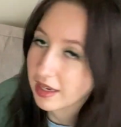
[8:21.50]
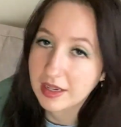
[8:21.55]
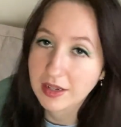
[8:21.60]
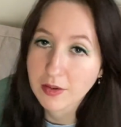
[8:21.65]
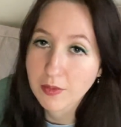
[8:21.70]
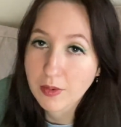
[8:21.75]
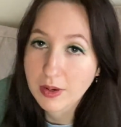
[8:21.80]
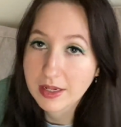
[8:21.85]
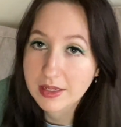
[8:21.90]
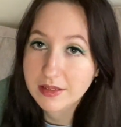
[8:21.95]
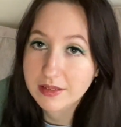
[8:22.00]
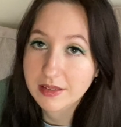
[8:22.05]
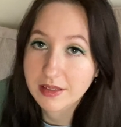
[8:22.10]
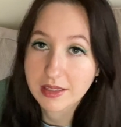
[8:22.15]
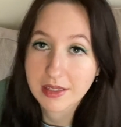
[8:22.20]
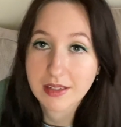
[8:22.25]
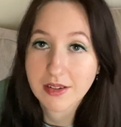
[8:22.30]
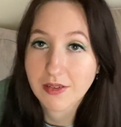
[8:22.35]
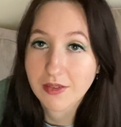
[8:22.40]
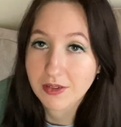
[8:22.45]
I quite
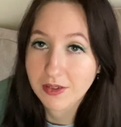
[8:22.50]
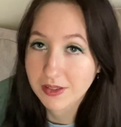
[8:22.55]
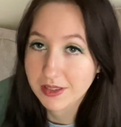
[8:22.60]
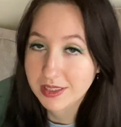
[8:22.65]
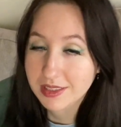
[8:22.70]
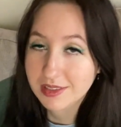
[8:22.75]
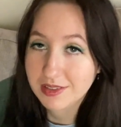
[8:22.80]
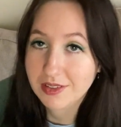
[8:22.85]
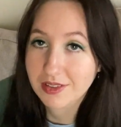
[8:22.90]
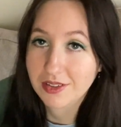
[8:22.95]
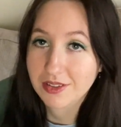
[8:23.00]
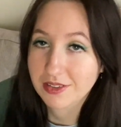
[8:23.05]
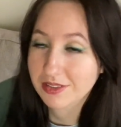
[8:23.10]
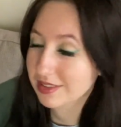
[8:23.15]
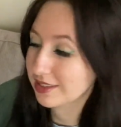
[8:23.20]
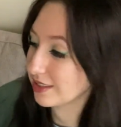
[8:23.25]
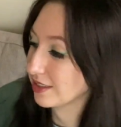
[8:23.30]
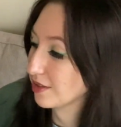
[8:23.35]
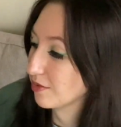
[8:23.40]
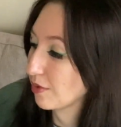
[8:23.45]
like all these songs.
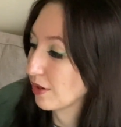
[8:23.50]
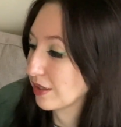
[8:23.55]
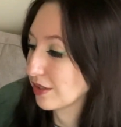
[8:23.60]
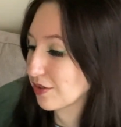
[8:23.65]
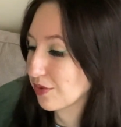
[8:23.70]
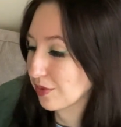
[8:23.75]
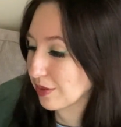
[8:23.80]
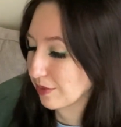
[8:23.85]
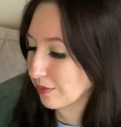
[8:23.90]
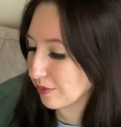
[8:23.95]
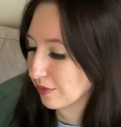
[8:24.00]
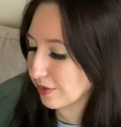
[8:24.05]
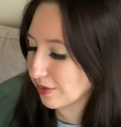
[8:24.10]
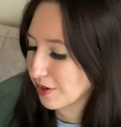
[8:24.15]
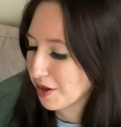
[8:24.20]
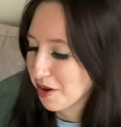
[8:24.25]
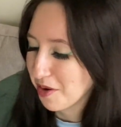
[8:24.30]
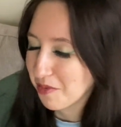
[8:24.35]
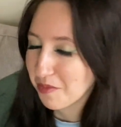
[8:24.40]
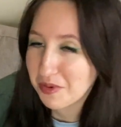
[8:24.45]
That's why it's one
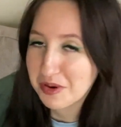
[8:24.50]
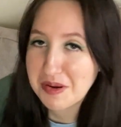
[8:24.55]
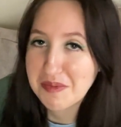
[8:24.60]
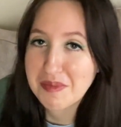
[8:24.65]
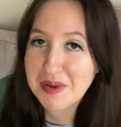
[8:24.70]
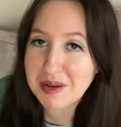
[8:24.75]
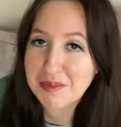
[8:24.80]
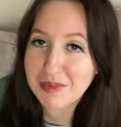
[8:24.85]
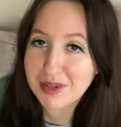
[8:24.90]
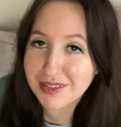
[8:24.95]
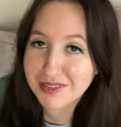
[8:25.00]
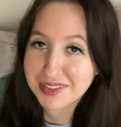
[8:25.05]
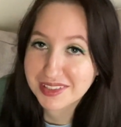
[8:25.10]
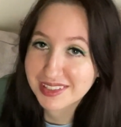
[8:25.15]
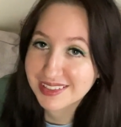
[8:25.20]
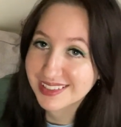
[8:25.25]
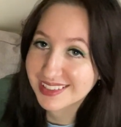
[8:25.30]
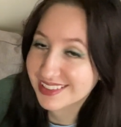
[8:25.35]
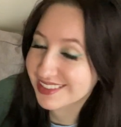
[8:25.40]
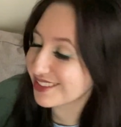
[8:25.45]
of my most
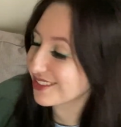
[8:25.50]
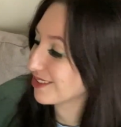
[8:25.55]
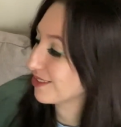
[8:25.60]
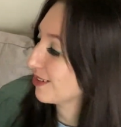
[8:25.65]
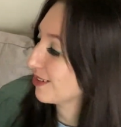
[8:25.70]
listened to